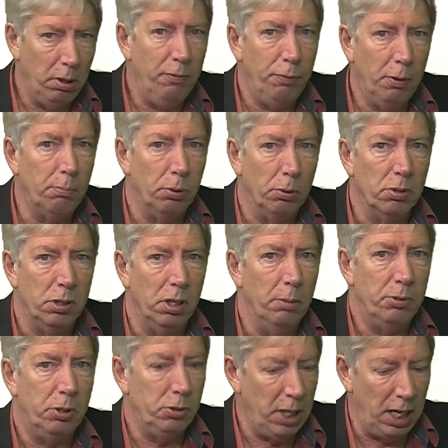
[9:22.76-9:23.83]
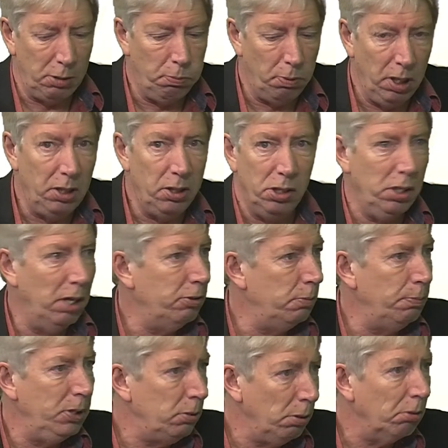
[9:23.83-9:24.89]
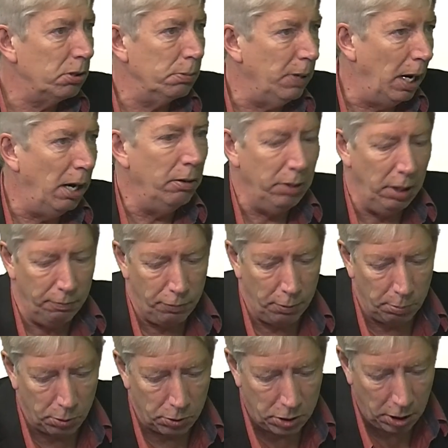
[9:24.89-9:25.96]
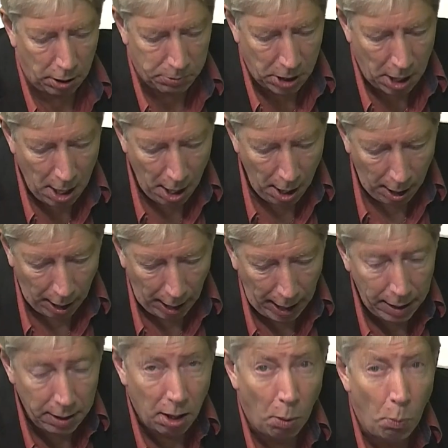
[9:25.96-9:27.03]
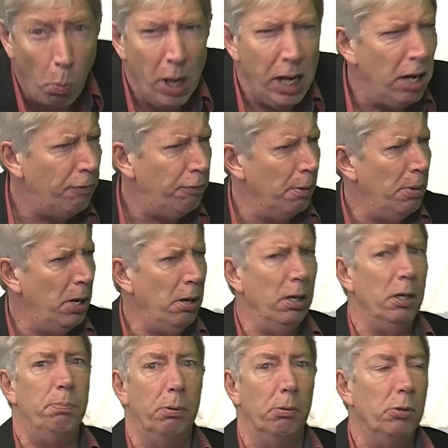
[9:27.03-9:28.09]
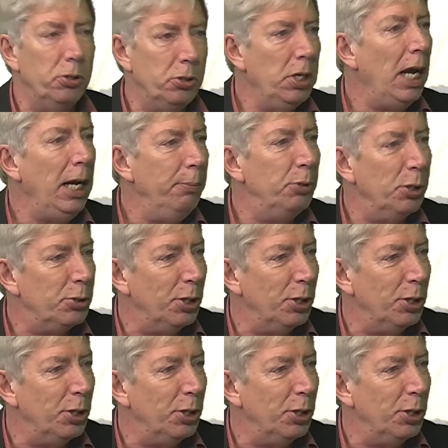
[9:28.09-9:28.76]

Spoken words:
football terms, because that's what it deserves to be talked about, only in football terms. And a winger from Hartlepool, whose name just